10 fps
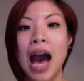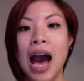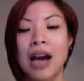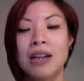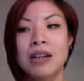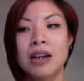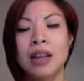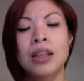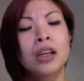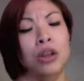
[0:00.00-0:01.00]
And
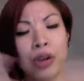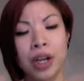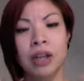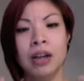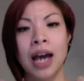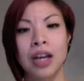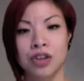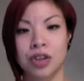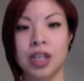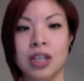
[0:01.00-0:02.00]
I think a Korean
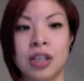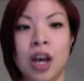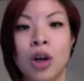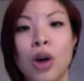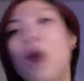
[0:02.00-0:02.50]
actress